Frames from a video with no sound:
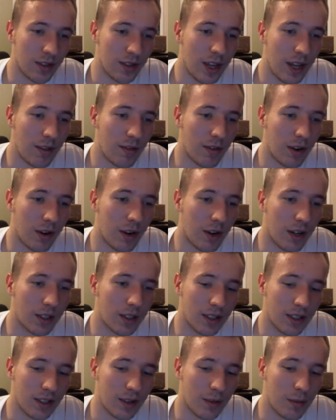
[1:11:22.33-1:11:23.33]
Tavon
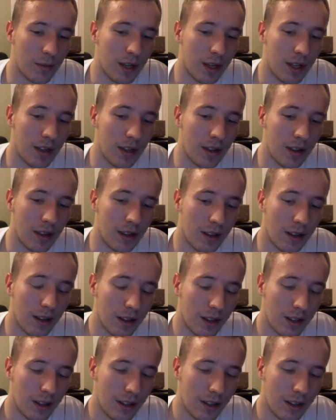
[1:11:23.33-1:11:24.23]
Austin to be the